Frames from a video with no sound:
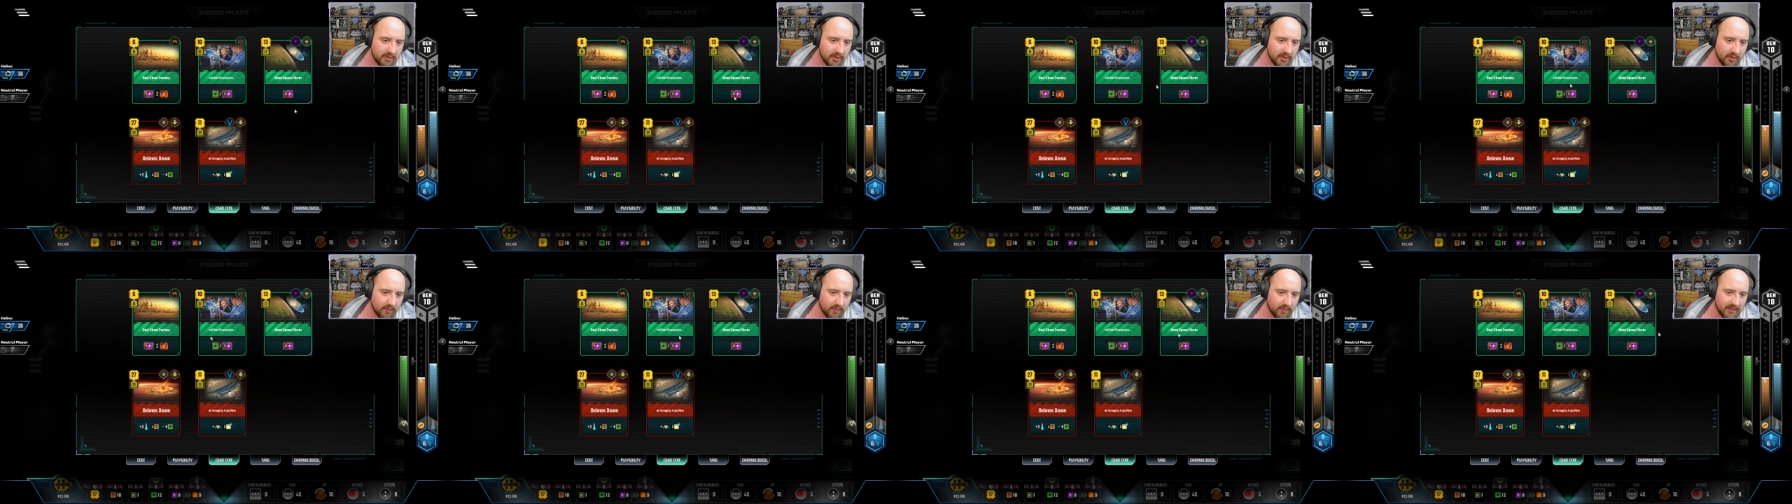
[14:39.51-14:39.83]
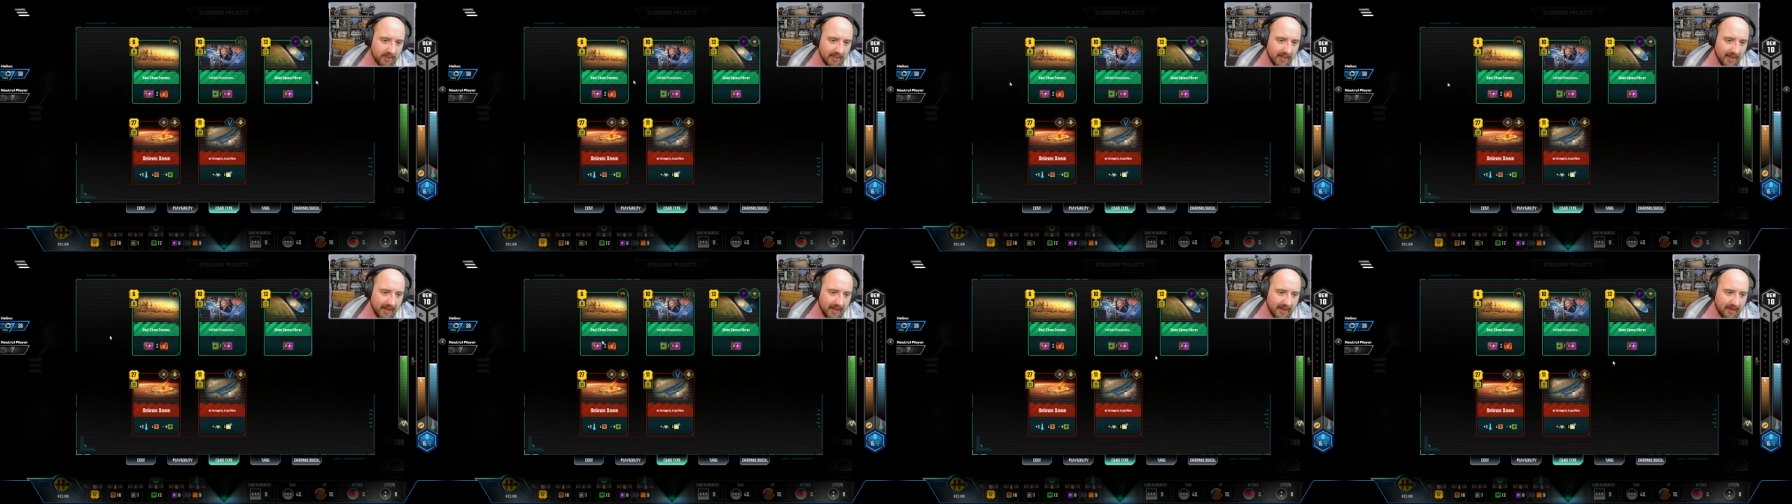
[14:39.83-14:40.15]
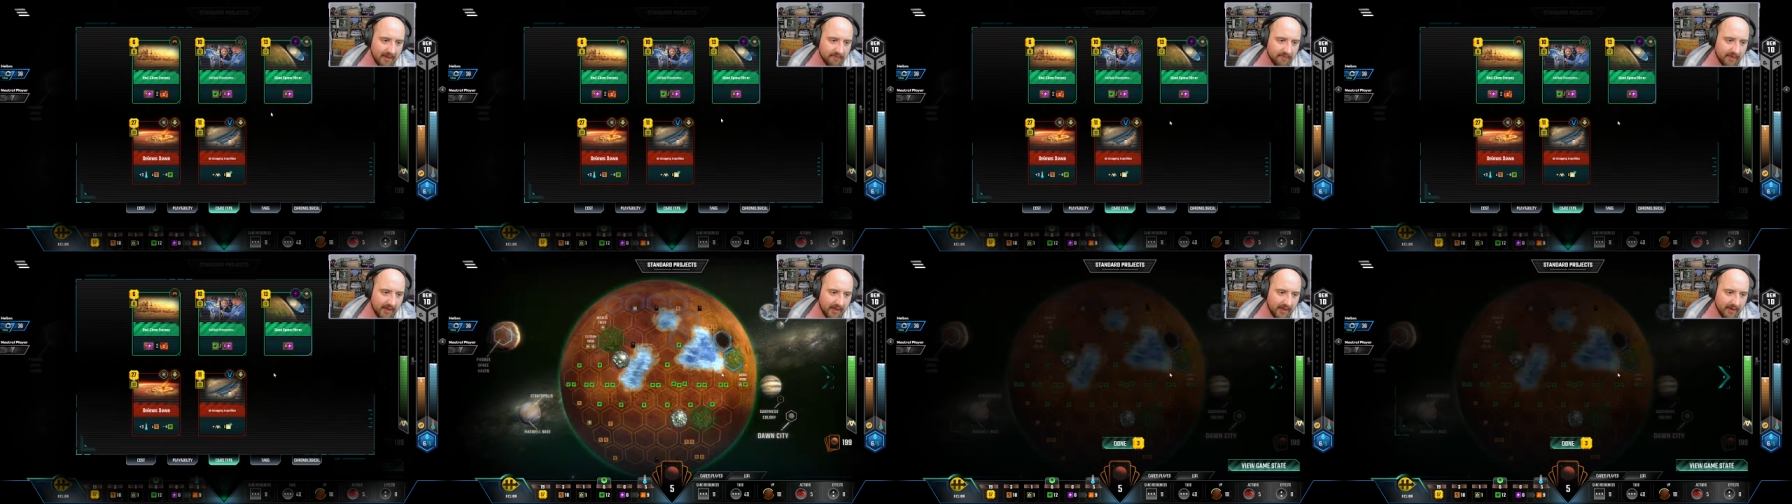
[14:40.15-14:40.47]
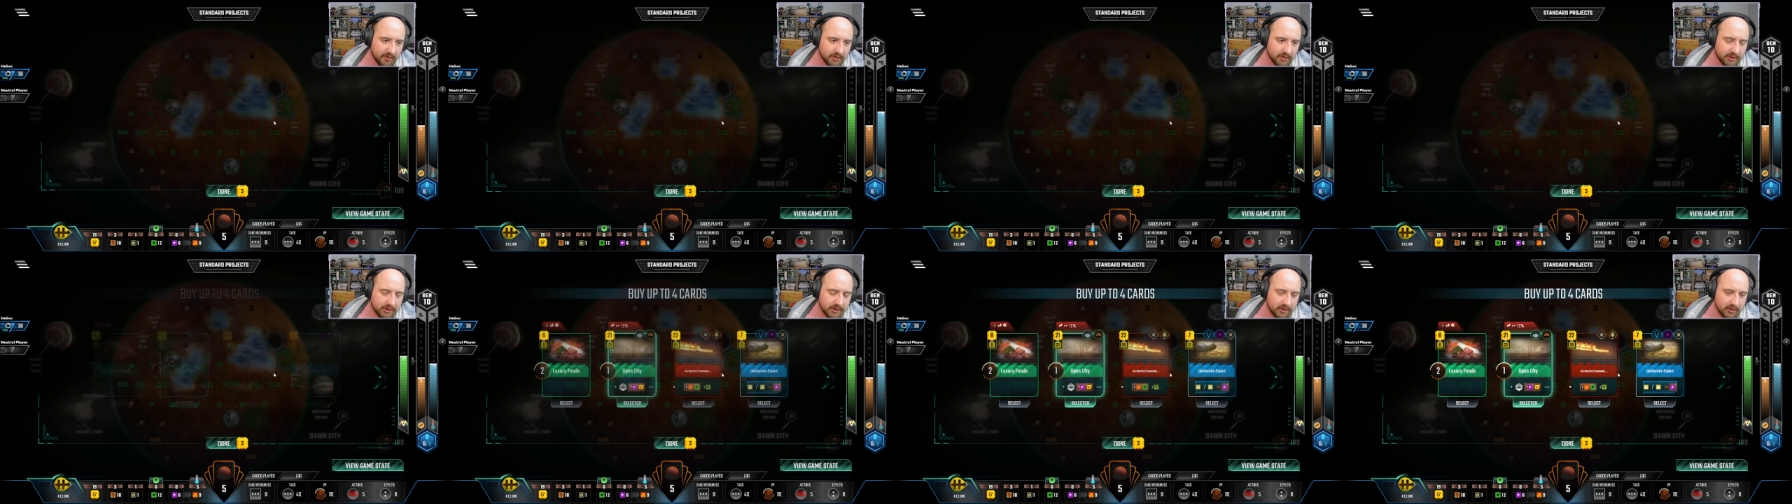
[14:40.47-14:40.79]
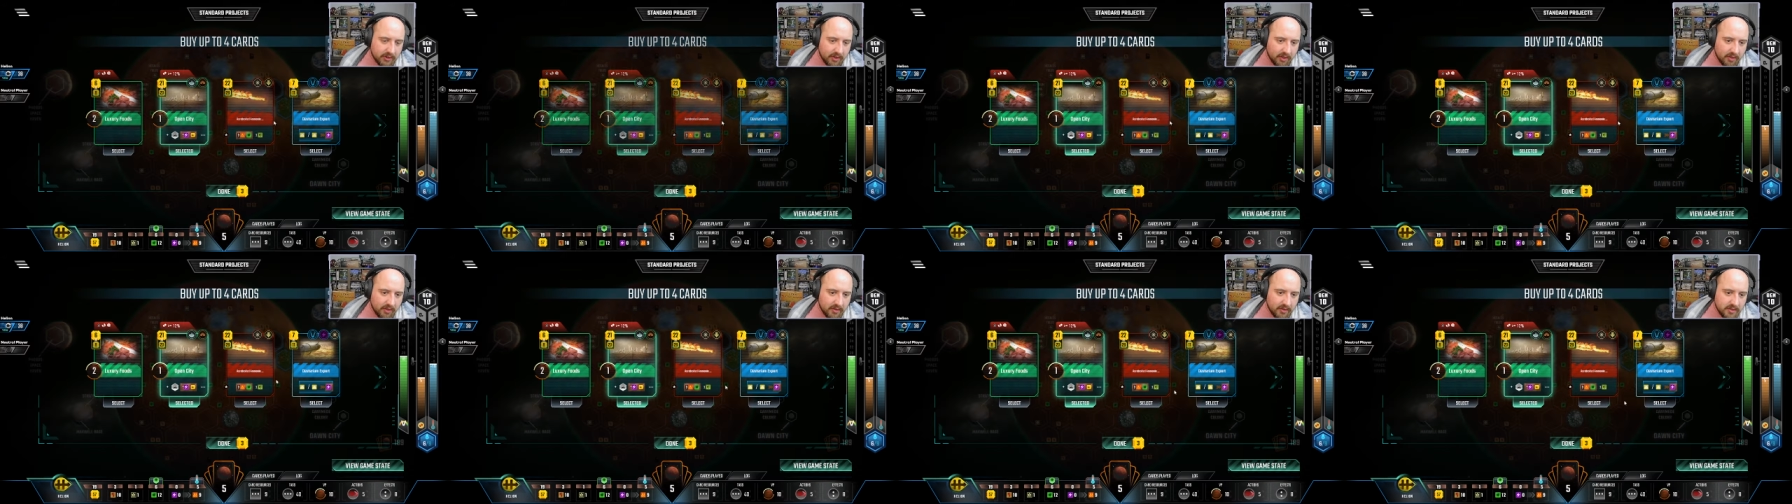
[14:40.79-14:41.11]
already have energy
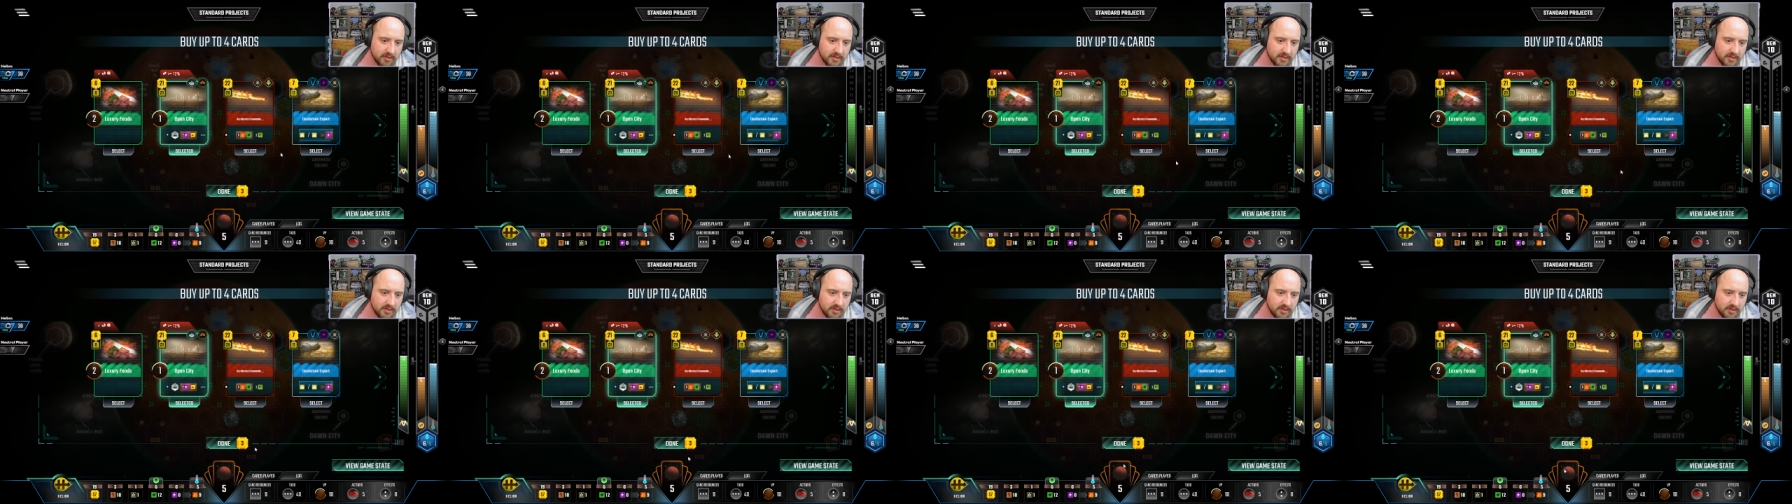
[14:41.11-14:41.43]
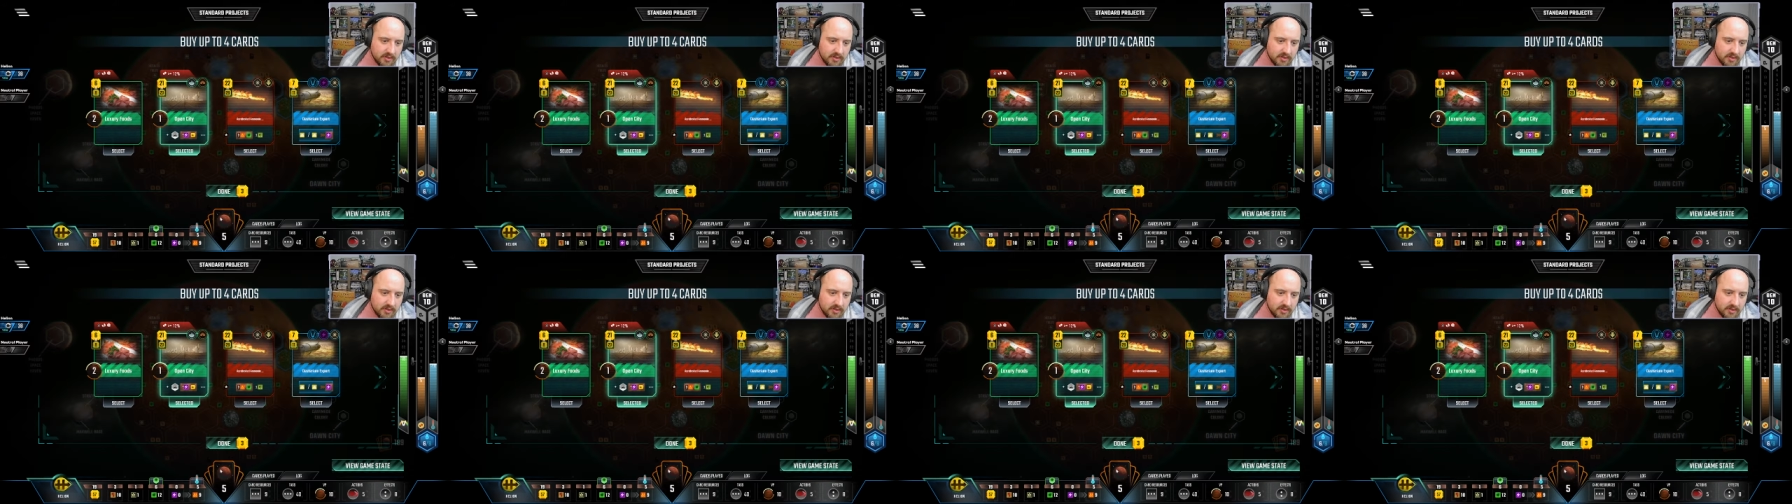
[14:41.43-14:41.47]
cards